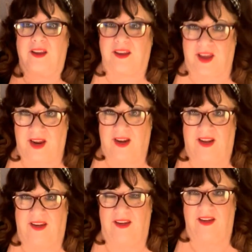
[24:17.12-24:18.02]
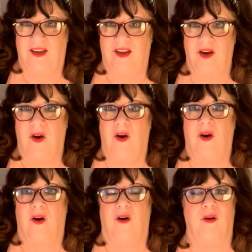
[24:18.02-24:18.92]
Katie,
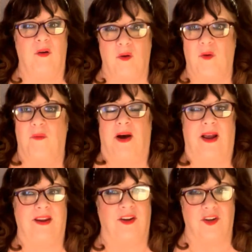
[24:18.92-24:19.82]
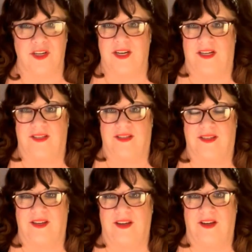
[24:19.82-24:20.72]
oh my
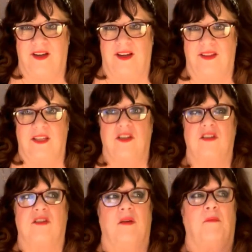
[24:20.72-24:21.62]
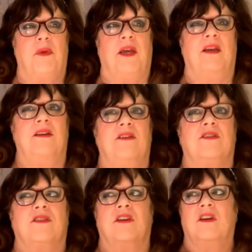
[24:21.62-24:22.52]
goodness. This is the
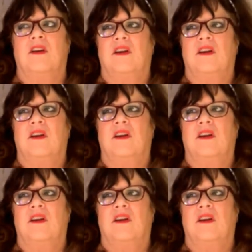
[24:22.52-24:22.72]
biggest